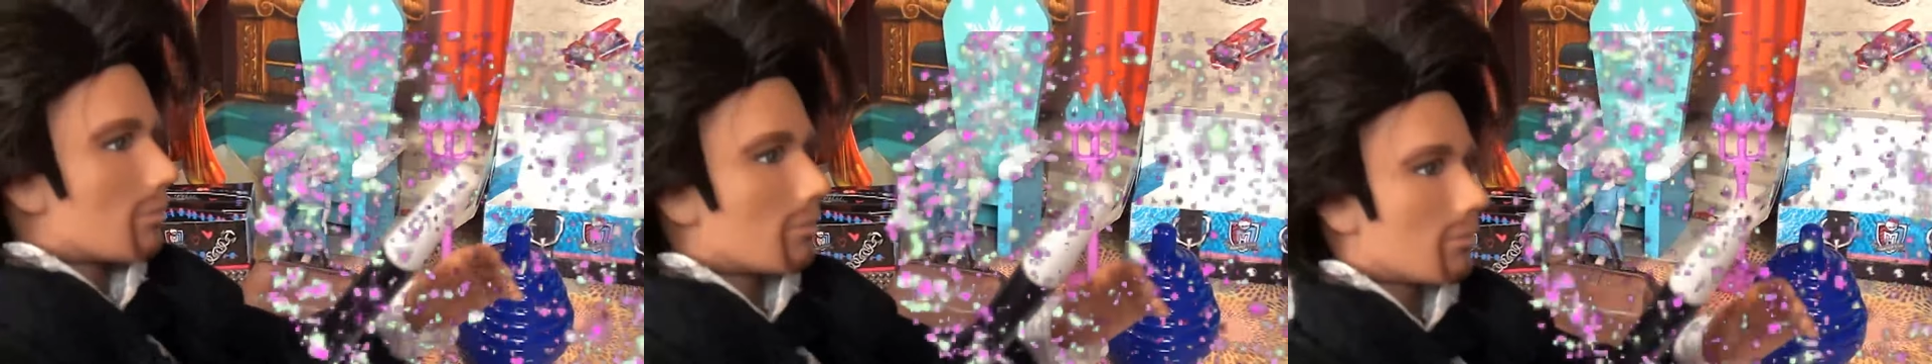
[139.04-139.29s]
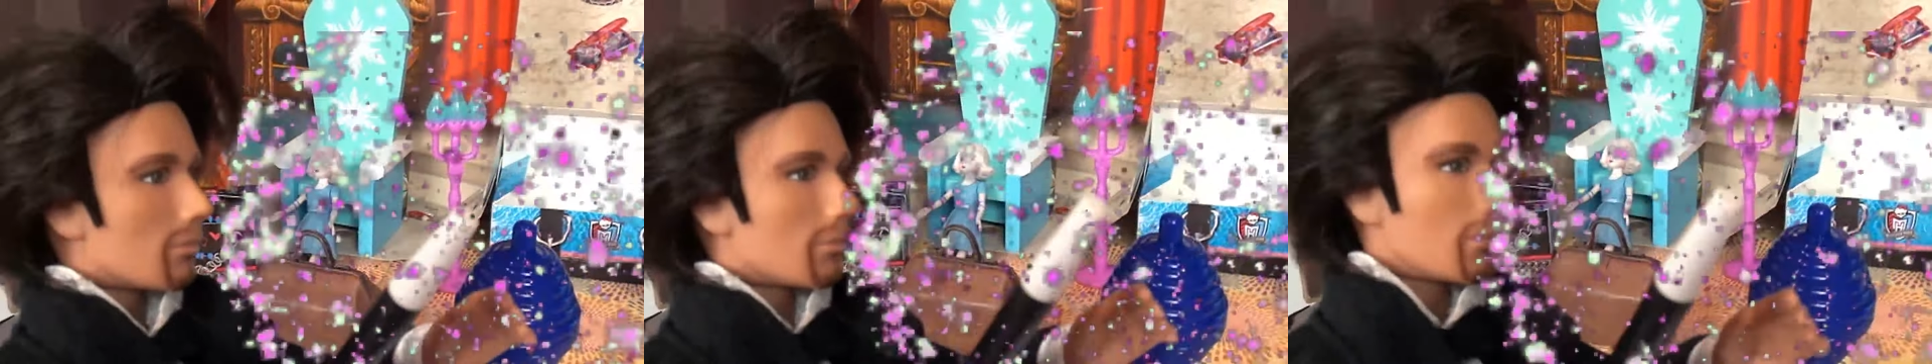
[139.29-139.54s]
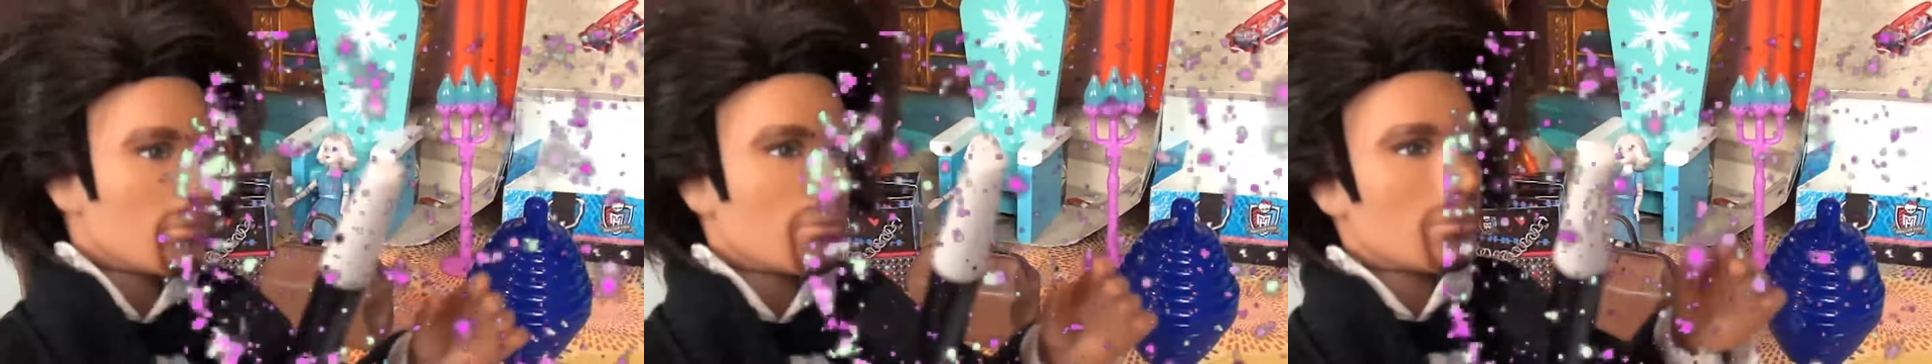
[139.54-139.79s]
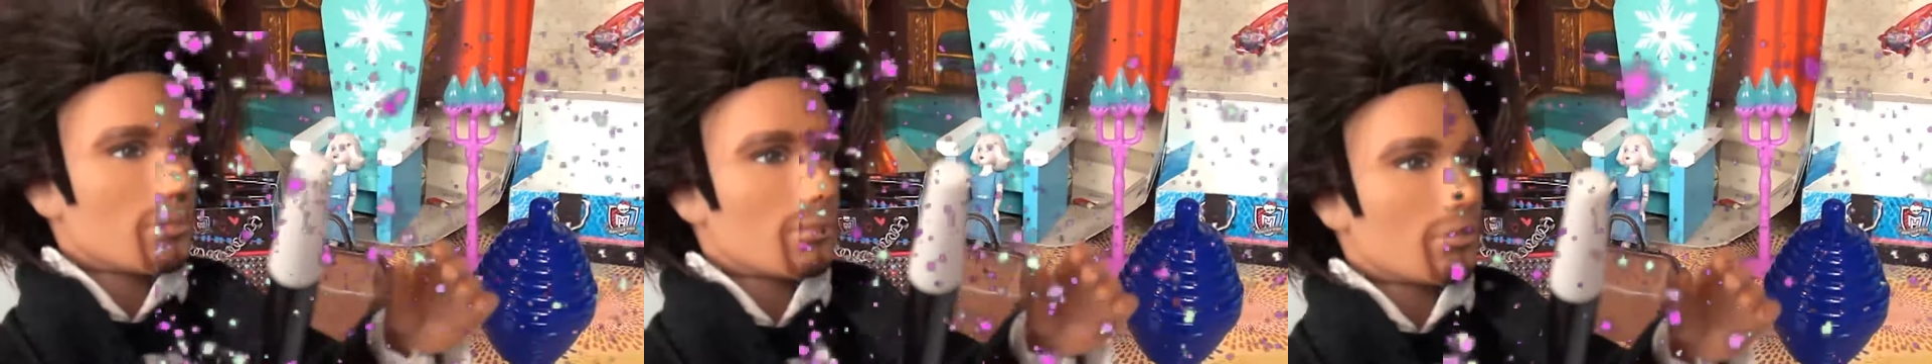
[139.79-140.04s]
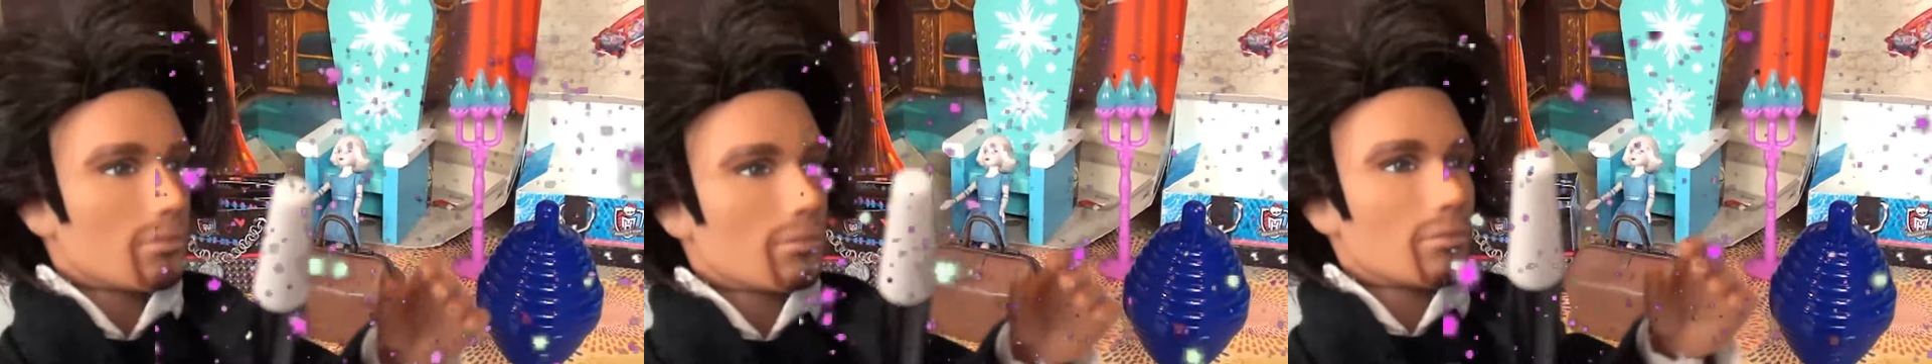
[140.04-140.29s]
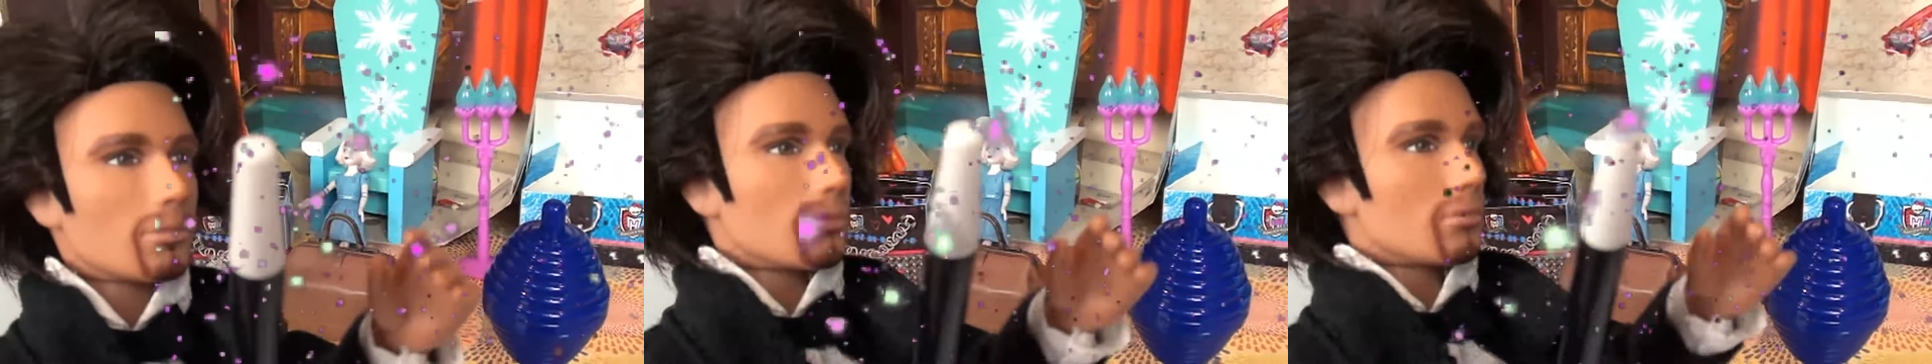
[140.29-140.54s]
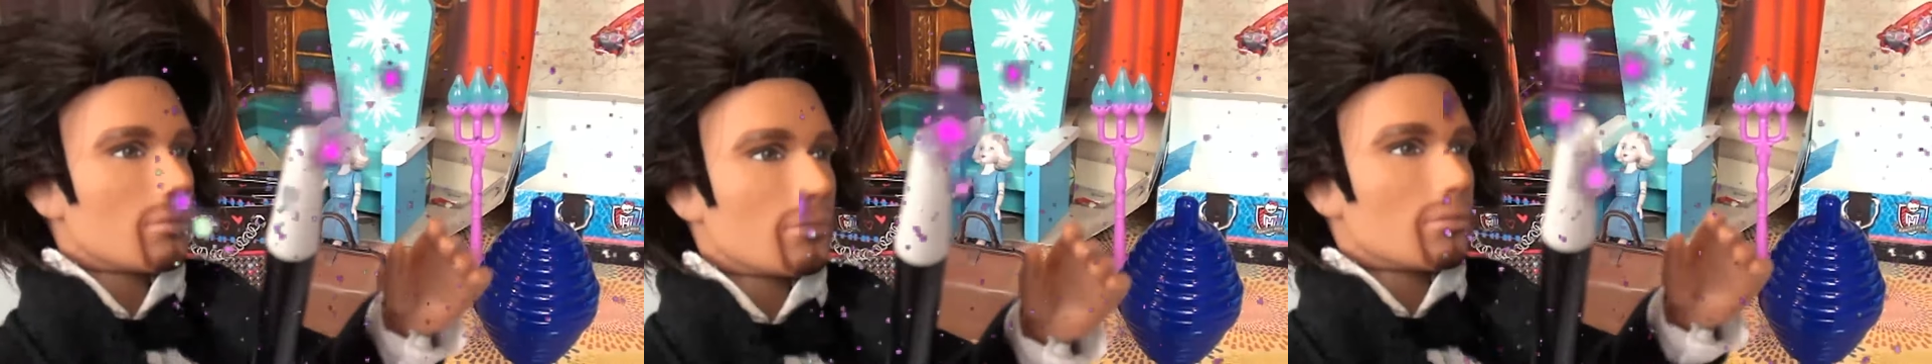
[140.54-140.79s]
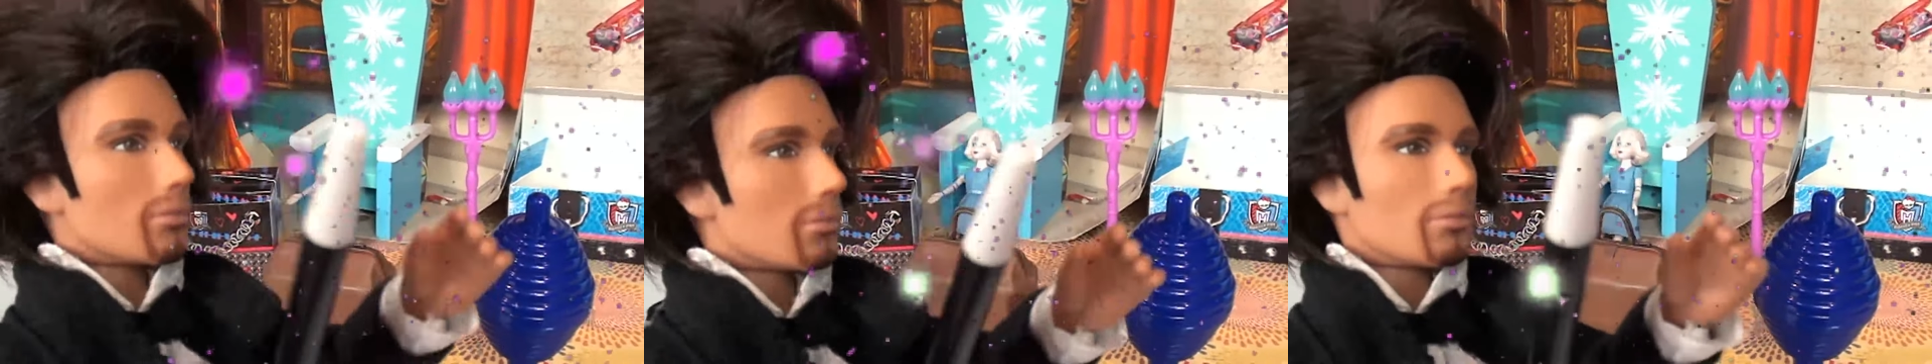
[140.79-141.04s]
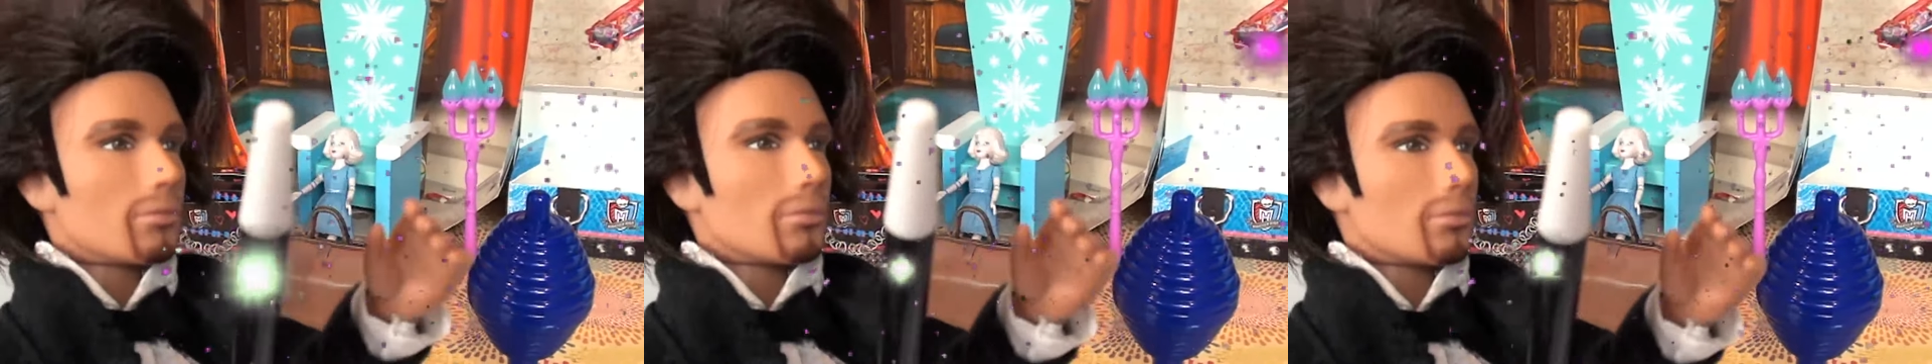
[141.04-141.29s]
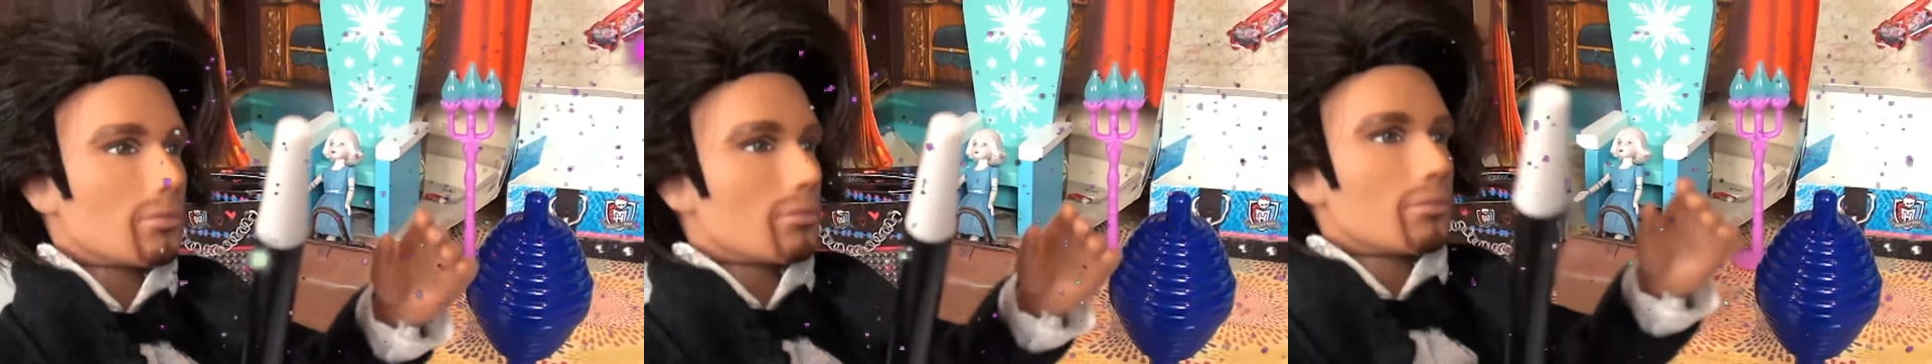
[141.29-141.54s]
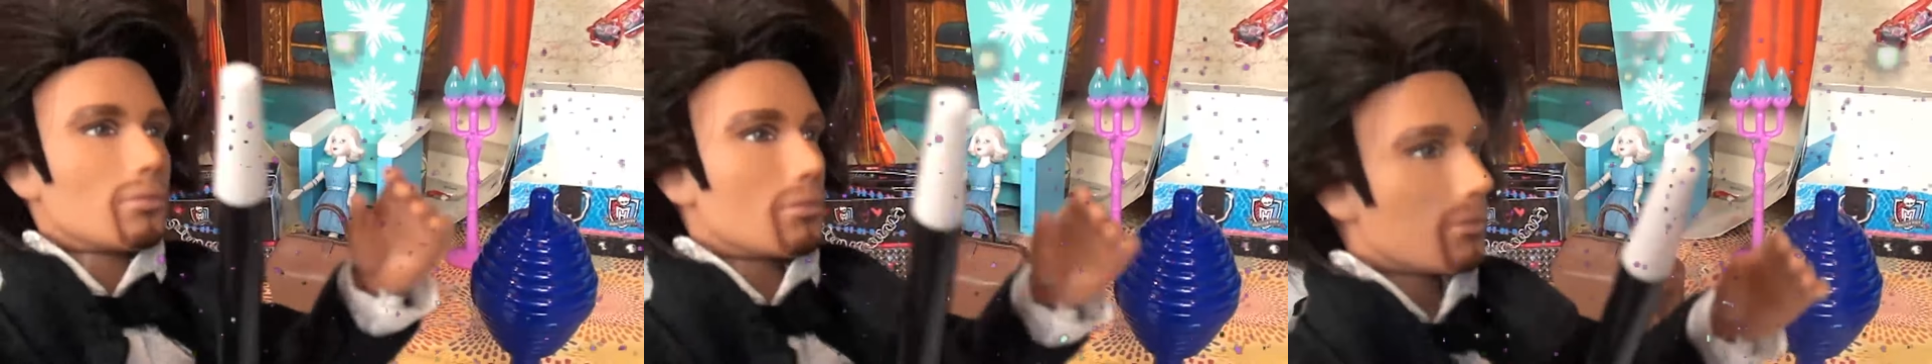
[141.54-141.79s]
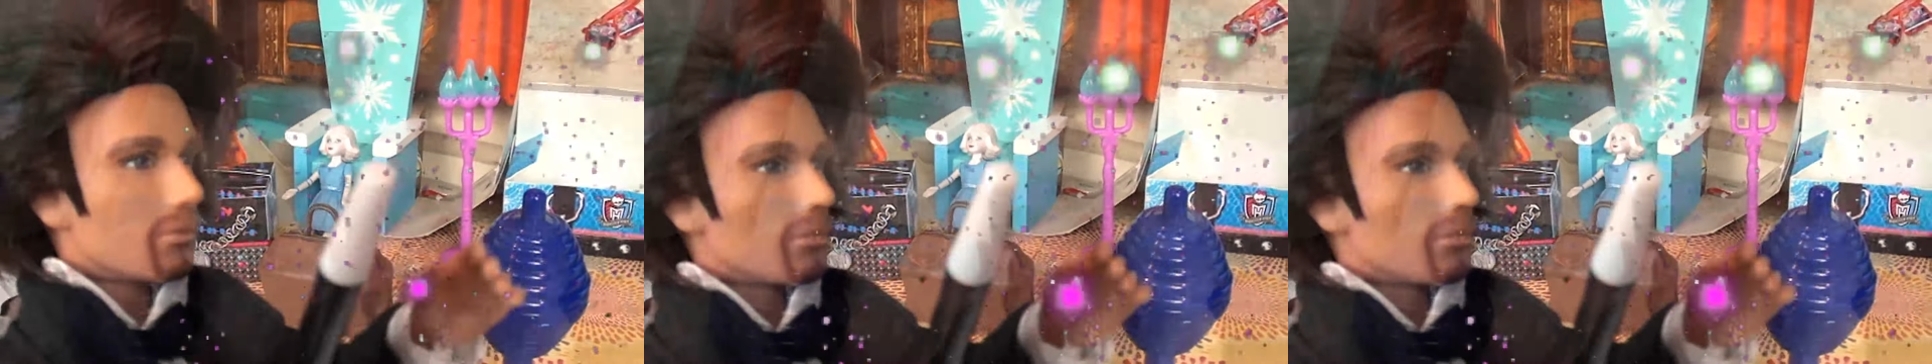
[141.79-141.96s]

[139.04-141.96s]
Ah, Elsa, would you like to remove the lid for everybody,